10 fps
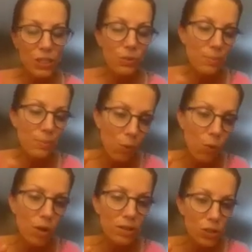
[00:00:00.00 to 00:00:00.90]
It was about a
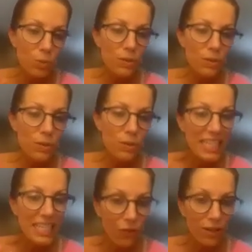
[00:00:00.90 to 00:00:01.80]
1 to 2%
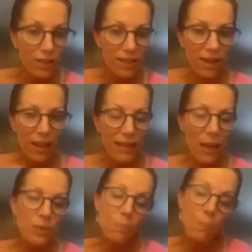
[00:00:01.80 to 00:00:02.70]
difference that
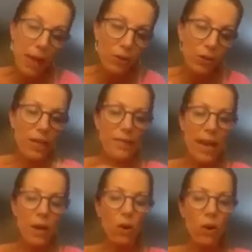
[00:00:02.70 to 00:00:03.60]
was better in that
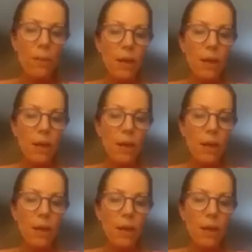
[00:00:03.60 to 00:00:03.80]
arm.